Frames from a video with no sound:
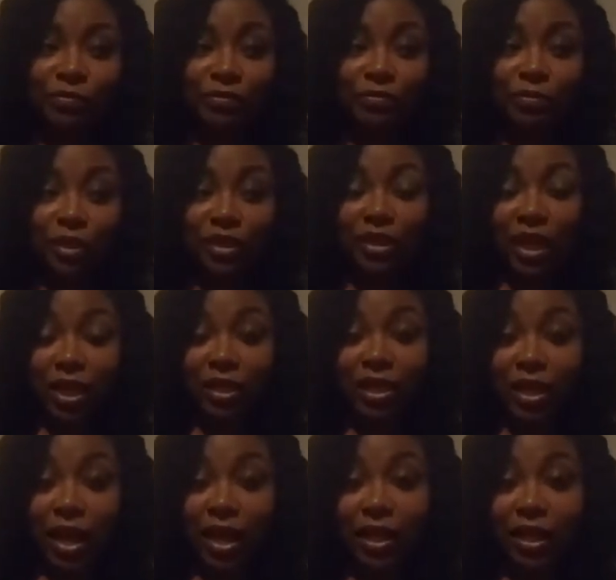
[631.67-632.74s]
protect
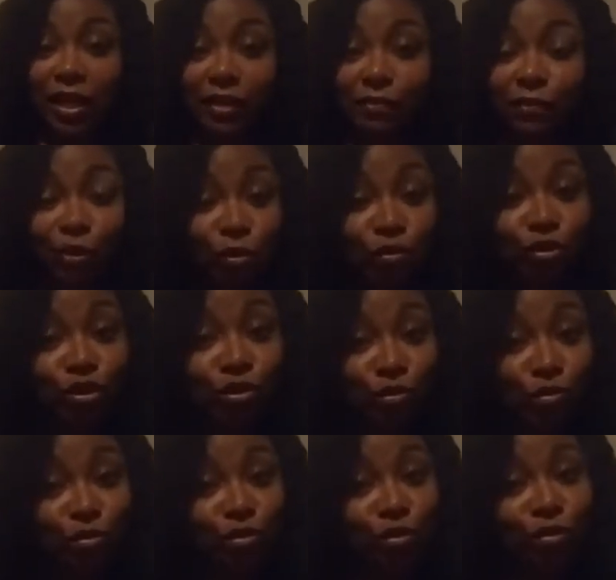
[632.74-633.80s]
that if you
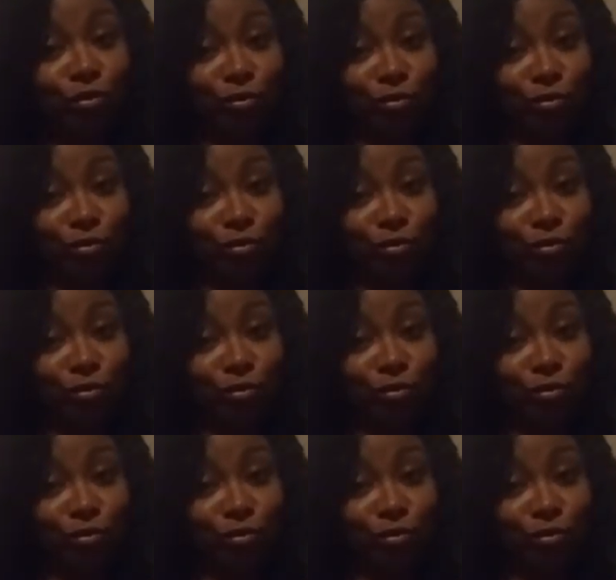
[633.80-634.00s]
choose to.